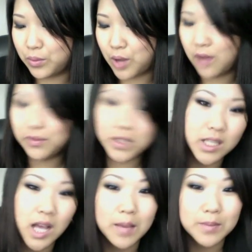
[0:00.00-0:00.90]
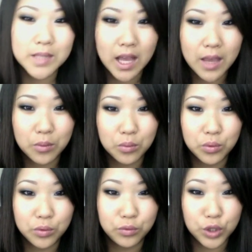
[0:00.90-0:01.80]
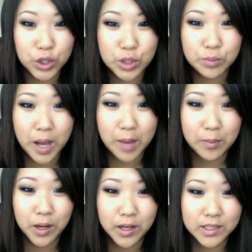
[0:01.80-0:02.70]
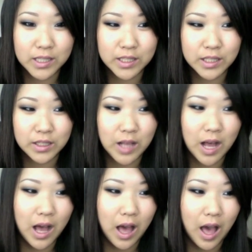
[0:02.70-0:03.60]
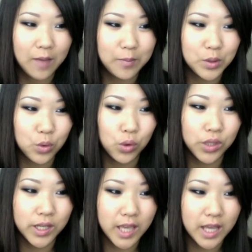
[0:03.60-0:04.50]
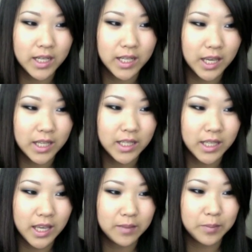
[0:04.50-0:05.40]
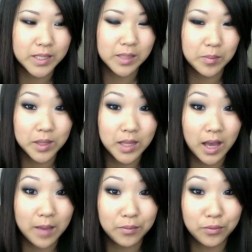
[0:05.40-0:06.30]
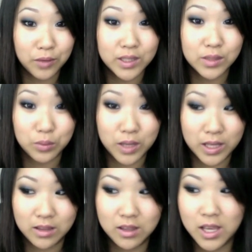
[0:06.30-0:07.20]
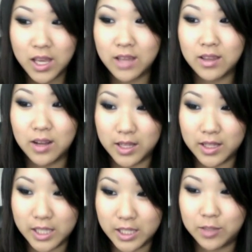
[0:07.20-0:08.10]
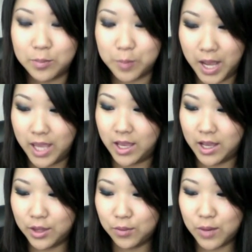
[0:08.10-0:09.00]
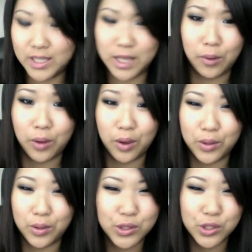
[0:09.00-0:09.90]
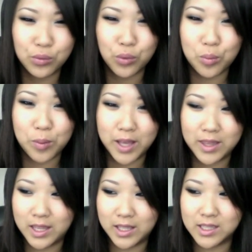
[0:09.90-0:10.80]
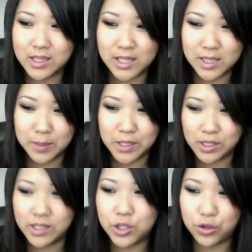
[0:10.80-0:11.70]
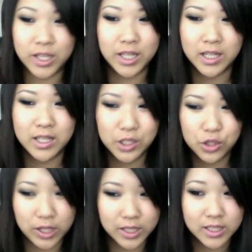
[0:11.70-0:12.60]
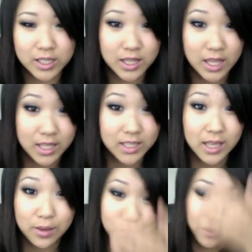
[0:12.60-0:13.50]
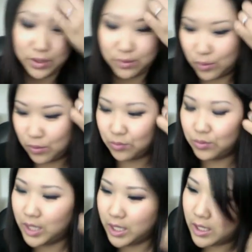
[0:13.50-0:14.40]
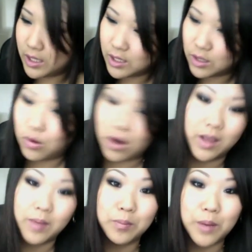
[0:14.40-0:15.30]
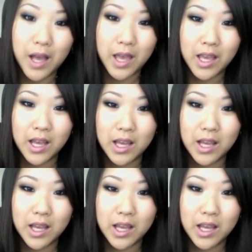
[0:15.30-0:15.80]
oftentimes I refuse to buy products until I've been told again and again and again by someone that I'm friends with that I need to buy it. Otherwise, I usually won't buy things, especially trend things. I really won't go out and buy.